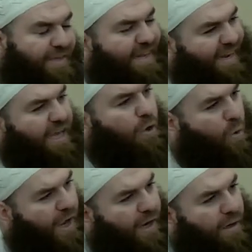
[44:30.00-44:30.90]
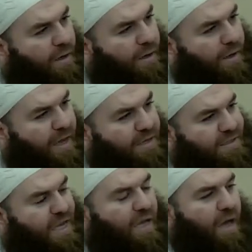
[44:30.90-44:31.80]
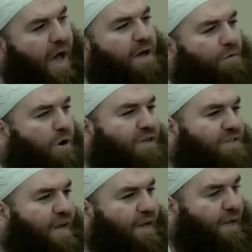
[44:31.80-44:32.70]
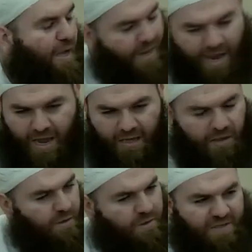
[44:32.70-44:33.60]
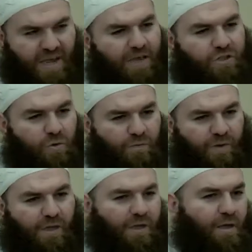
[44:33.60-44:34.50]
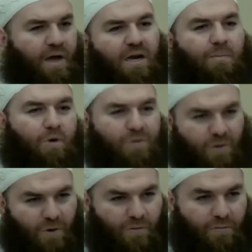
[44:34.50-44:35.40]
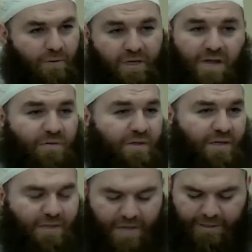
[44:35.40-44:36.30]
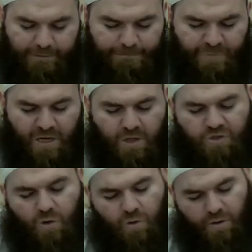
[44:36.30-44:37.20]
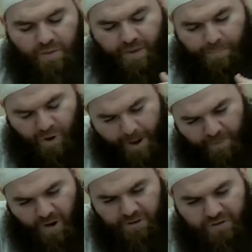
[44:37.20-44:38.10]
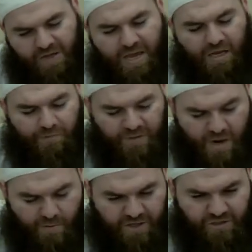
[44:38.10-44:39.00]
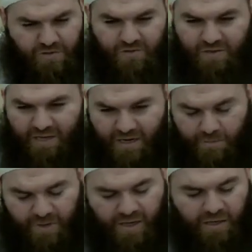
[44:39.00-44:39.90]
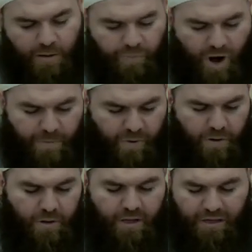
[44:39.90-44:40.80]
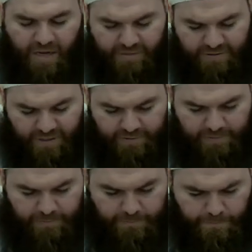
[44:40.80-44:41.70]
Did he quit and he say, I've already said it and I say it truthfully and I'm good to go? He never did that. So the proper understanding of the narrations is to get him in the proper context.